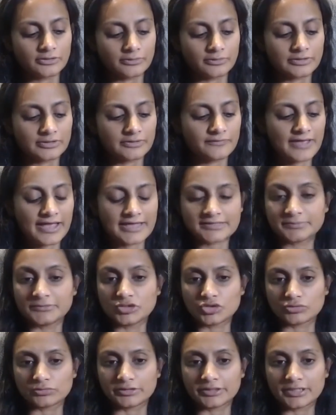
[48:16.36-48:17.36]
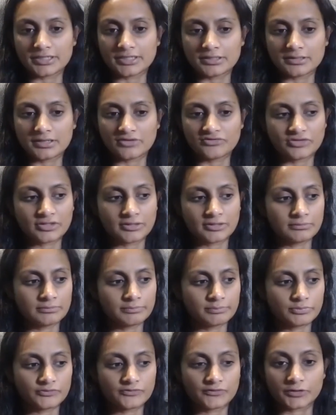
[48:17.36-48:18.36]
know, the vast majority of
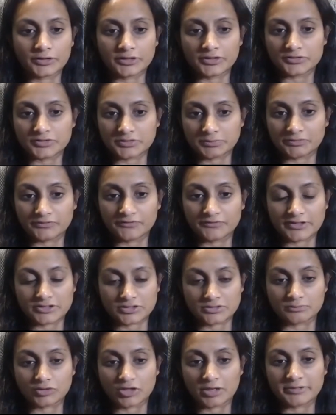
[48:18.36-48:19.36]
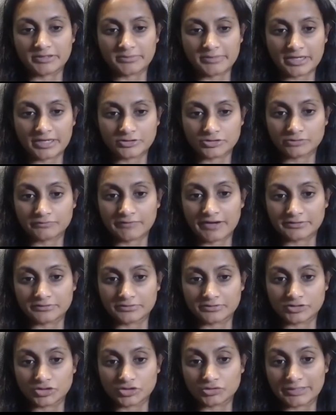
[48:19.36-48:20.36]
them prefer to use a professional property manager rather
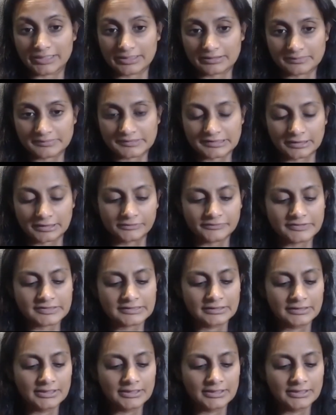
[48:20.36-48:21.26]
than doing it themselves.